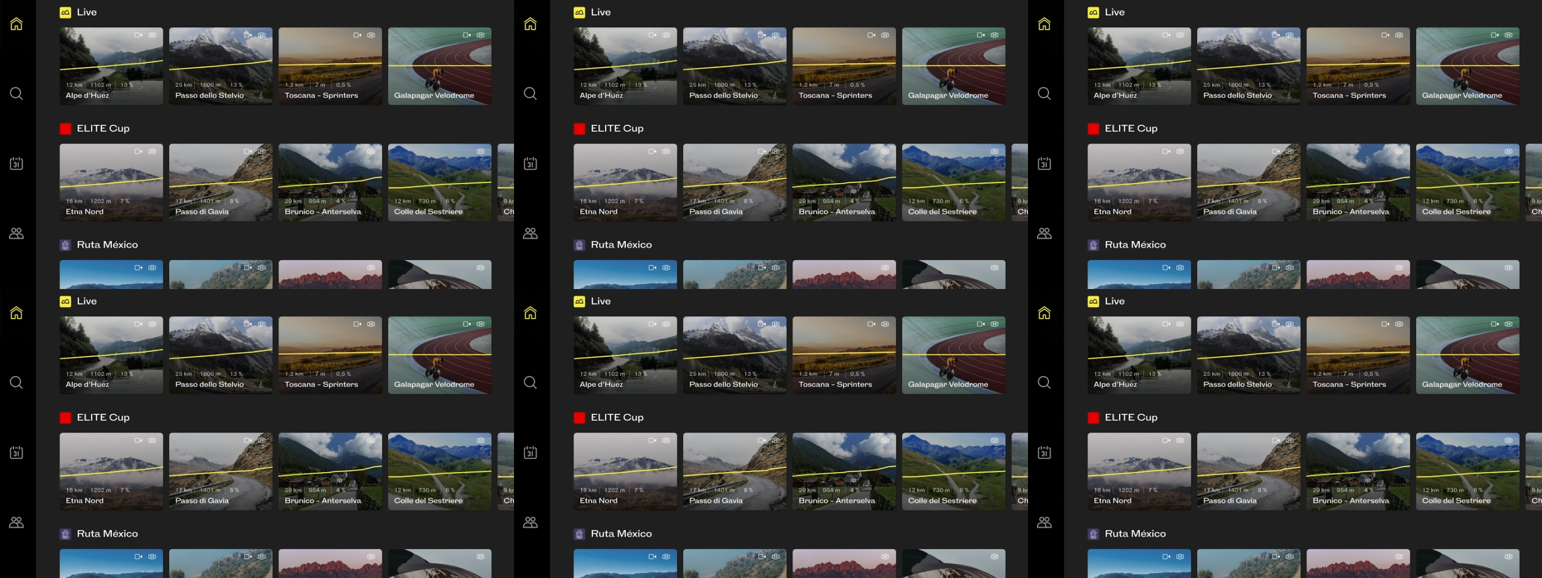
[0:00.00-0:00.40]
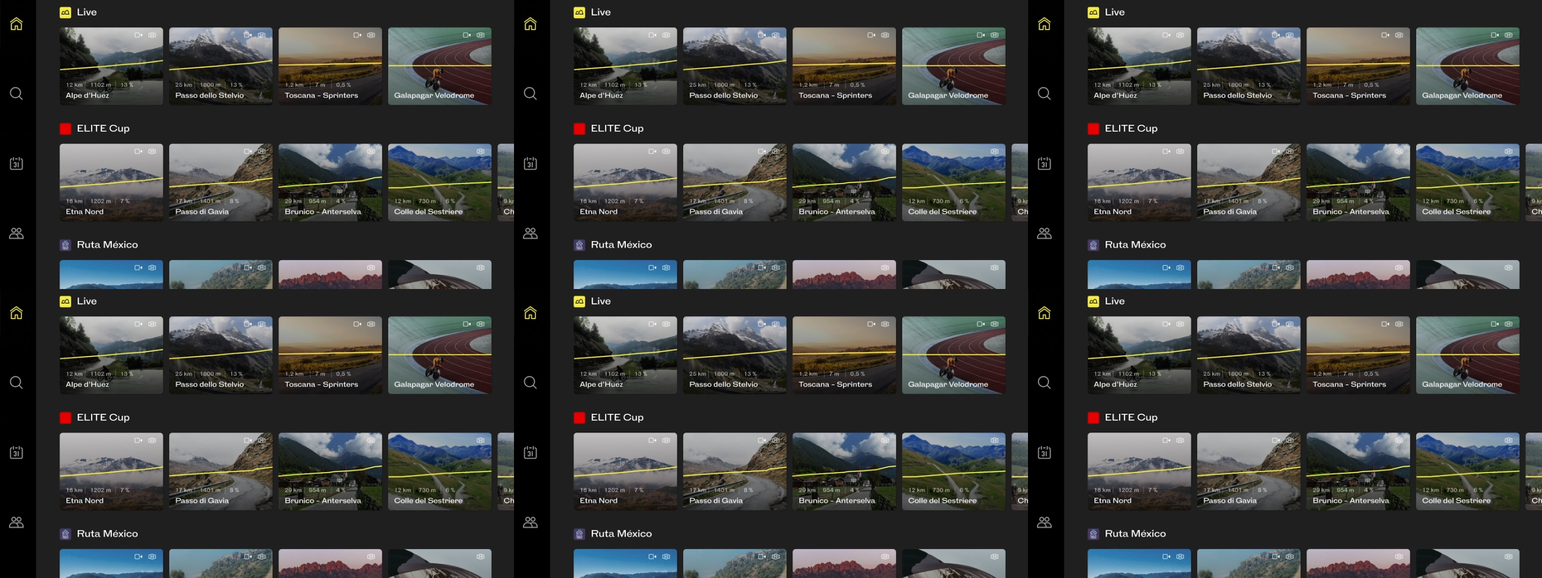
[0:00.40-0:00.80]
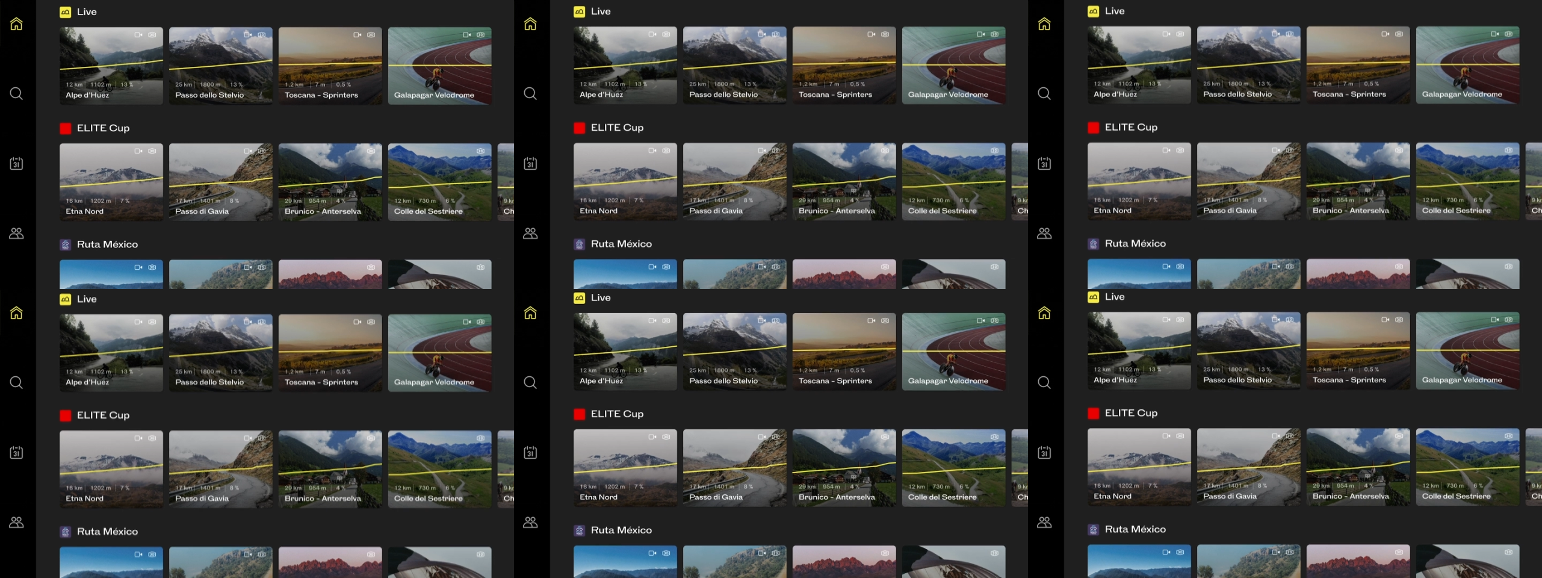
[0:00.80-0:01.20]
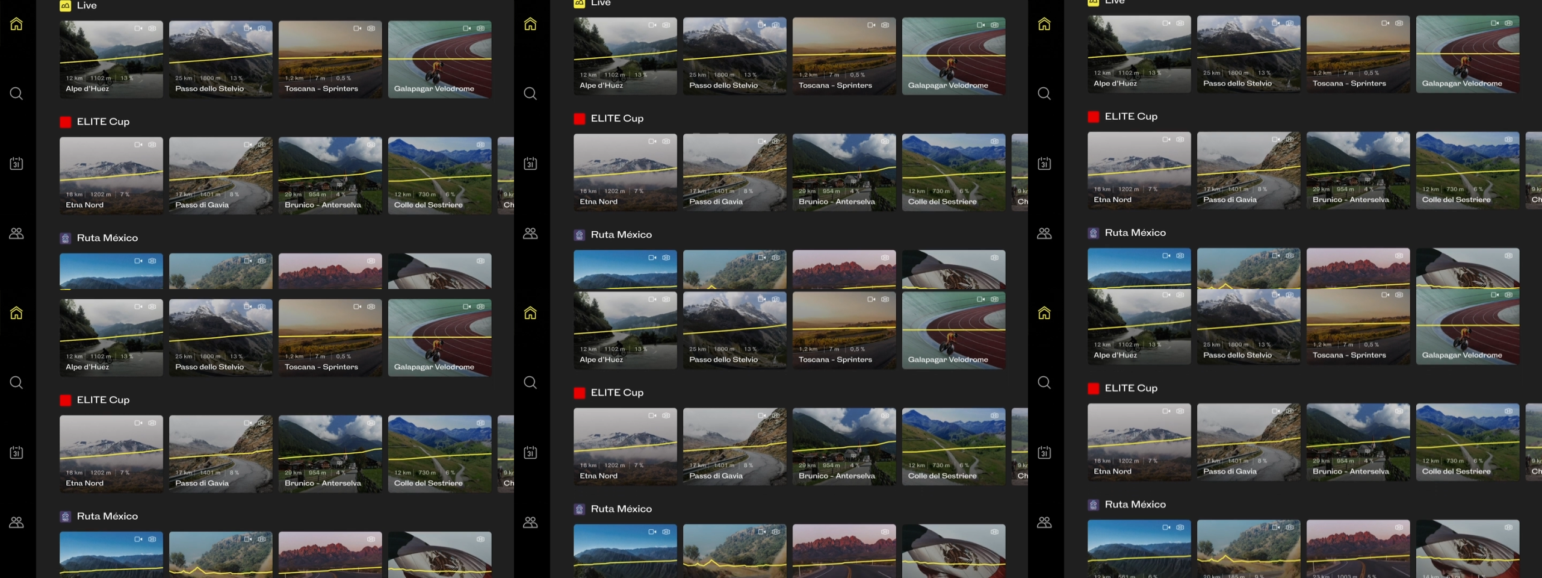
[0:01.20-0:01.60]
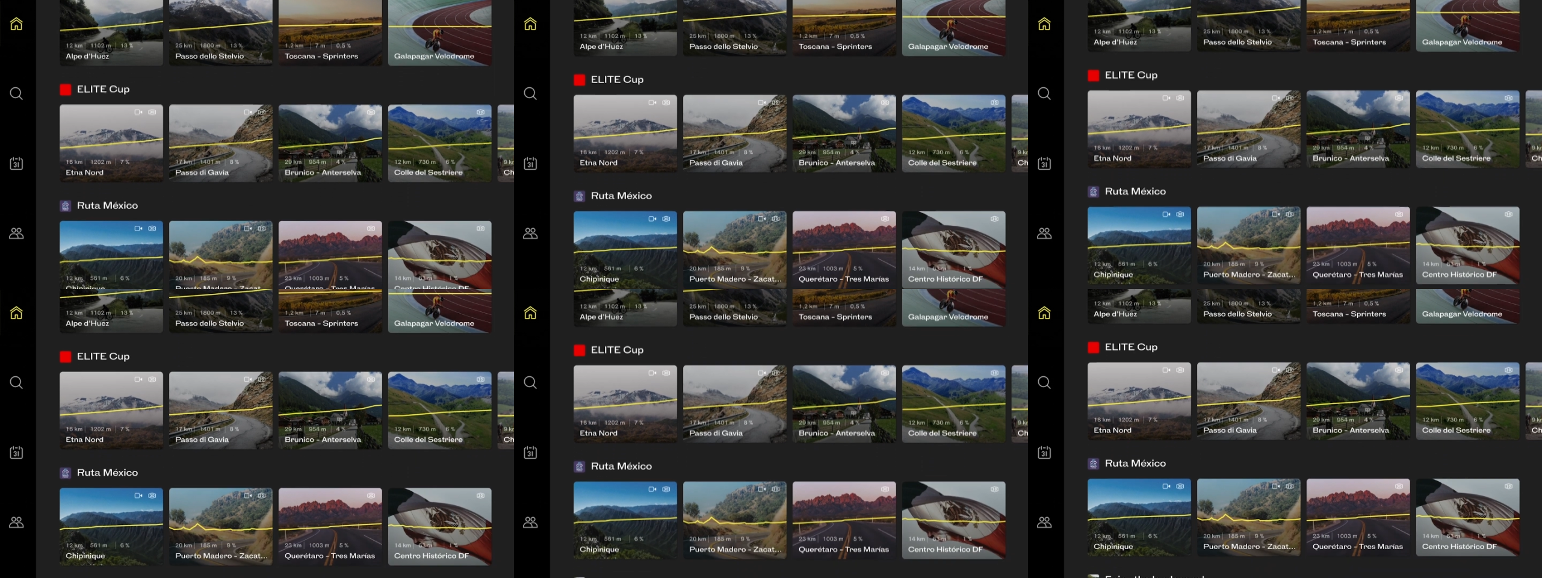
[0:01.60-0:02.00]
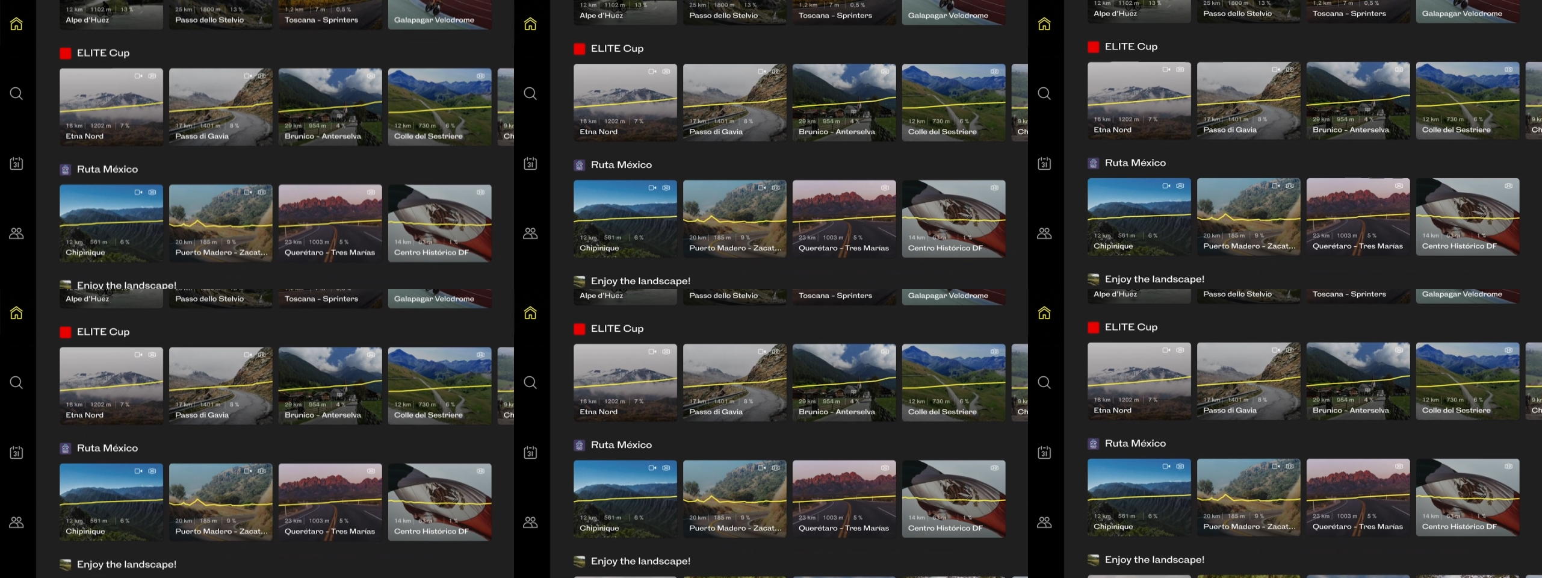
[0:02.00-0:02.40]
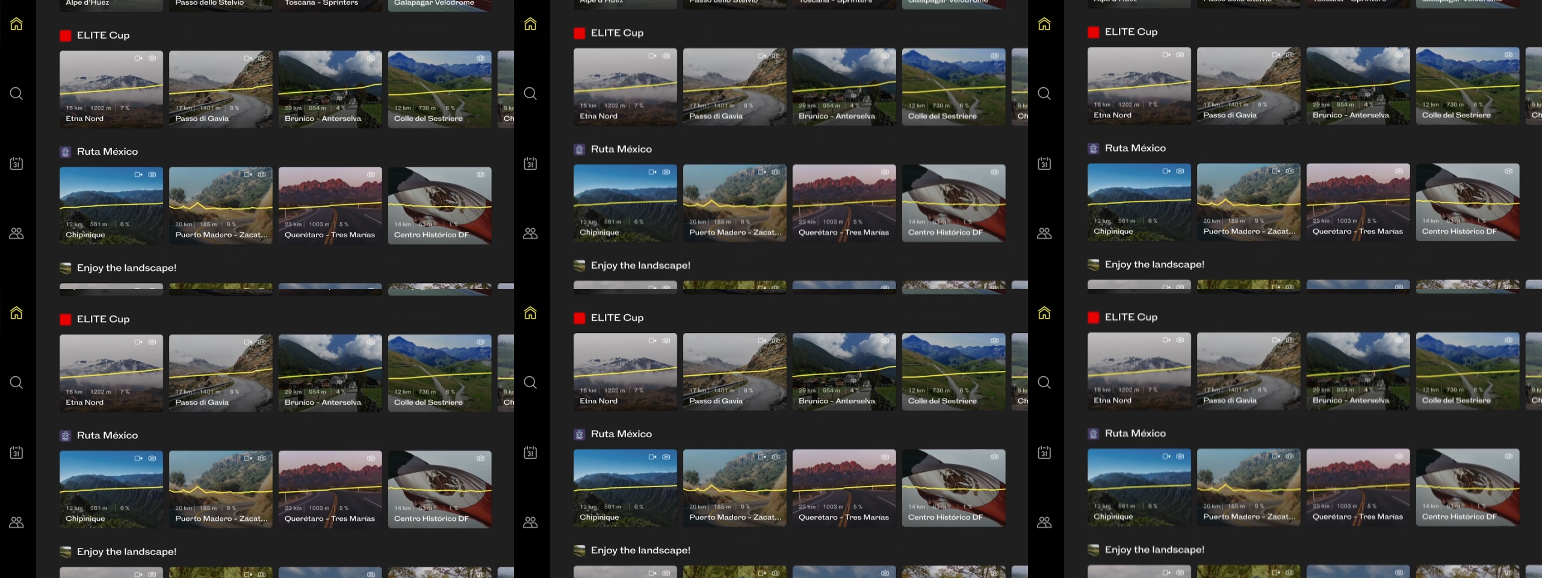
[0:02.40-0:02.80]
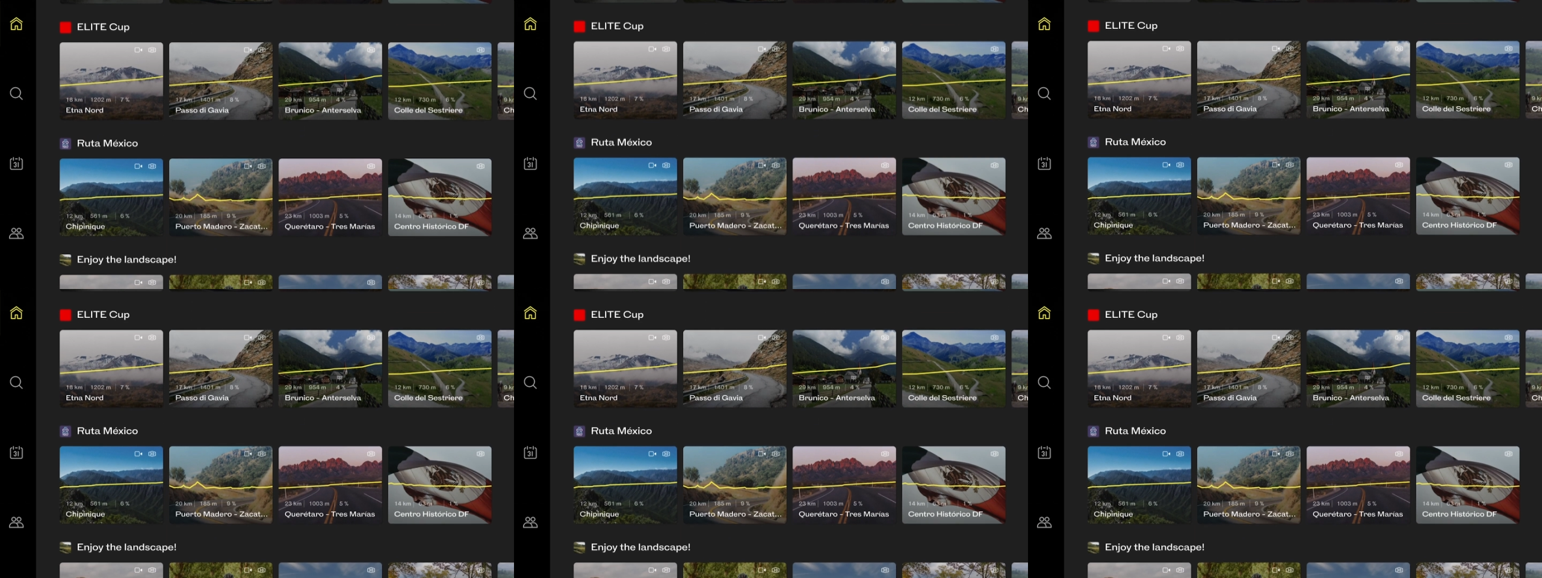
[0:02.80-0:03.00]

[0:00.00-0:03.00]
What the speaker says: (no speaker visible)